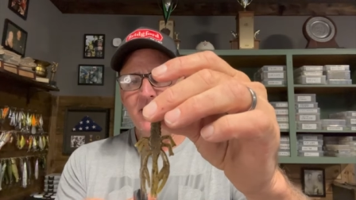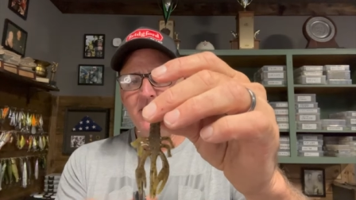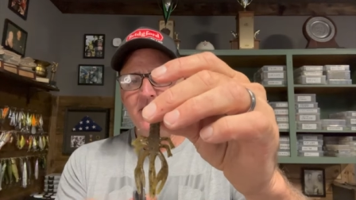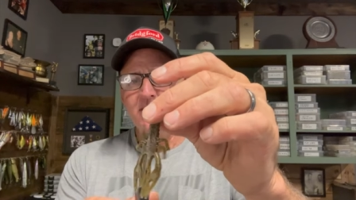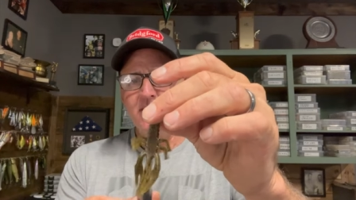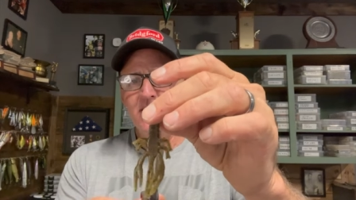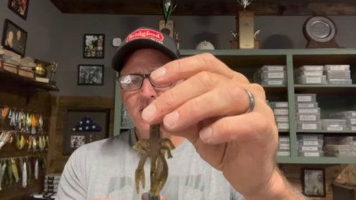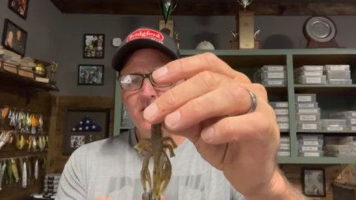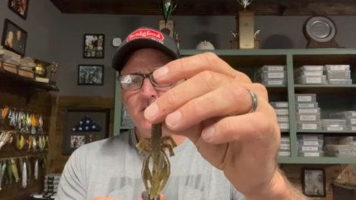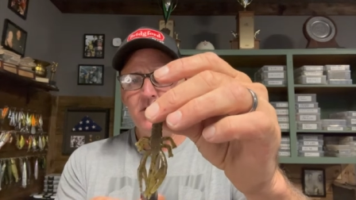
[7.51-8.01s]
I've
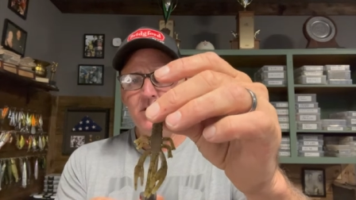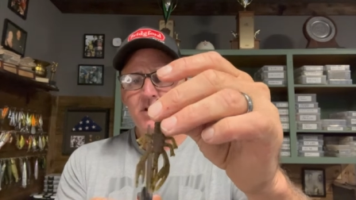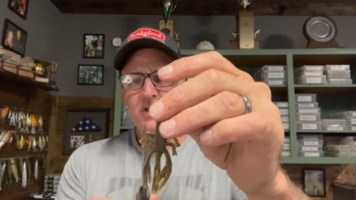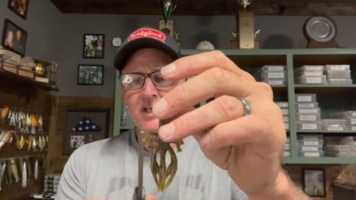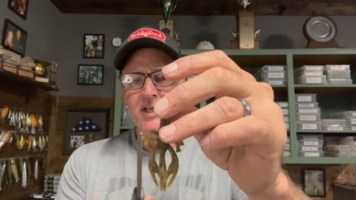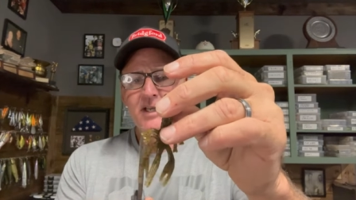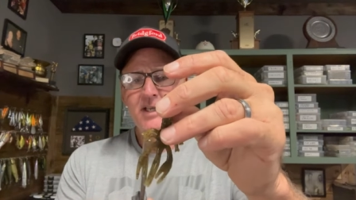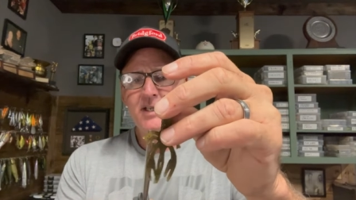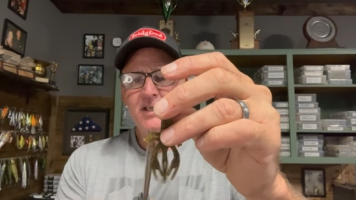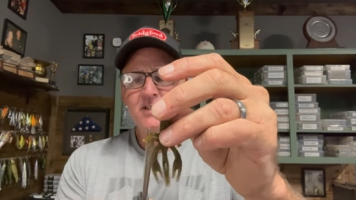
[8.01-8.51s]
learned that
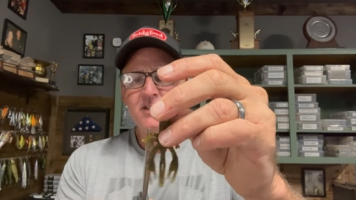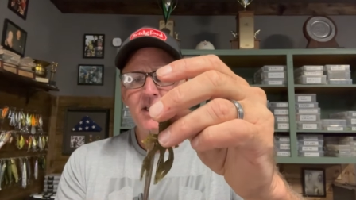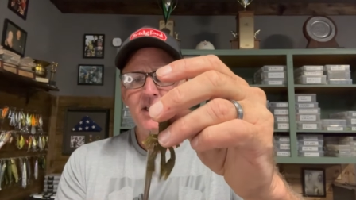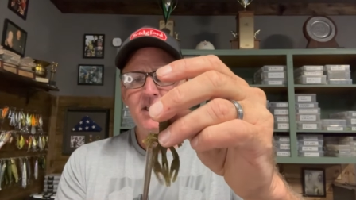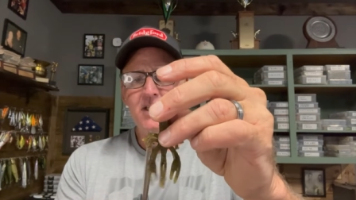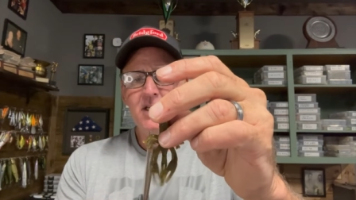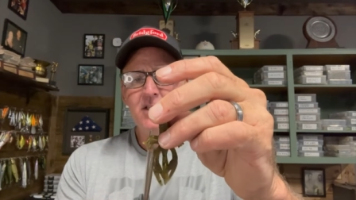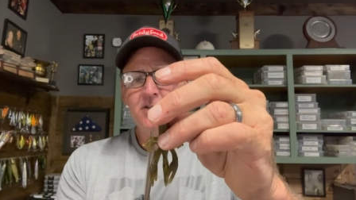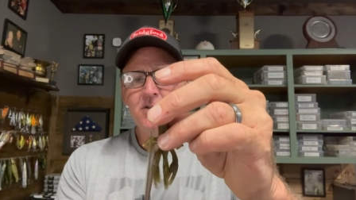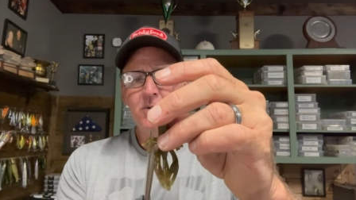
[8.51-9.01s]
finesse
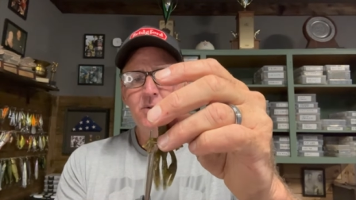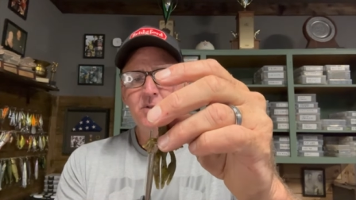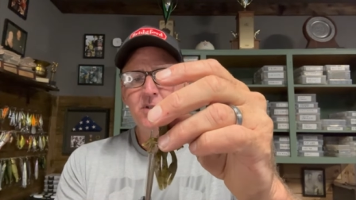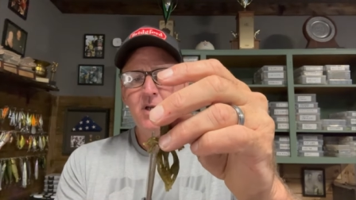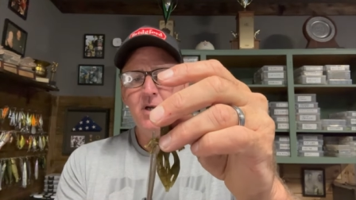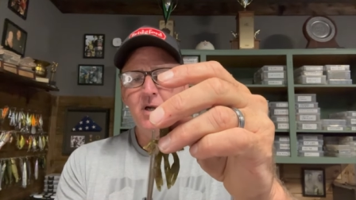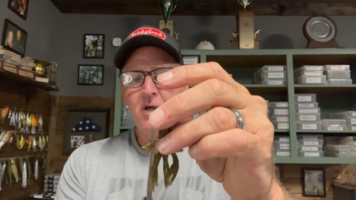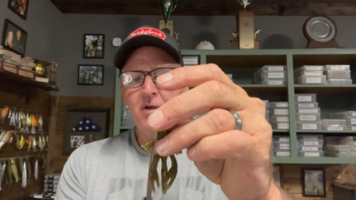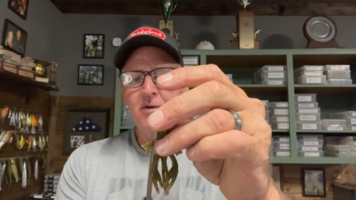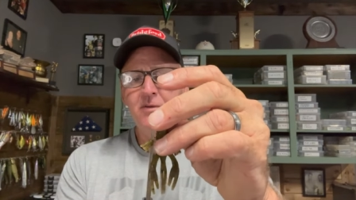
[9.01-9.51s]
fishing can
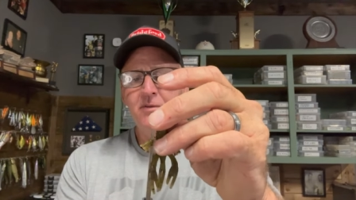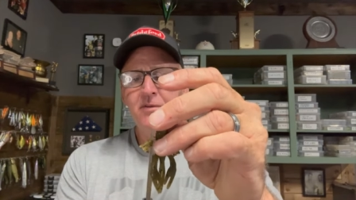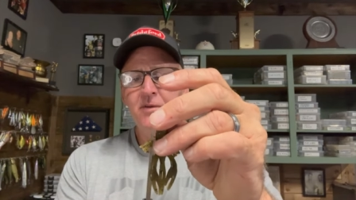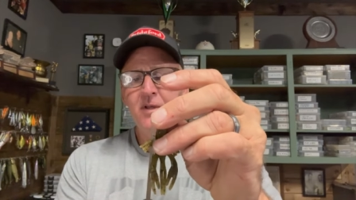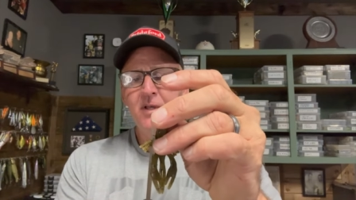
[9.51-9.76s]
catch big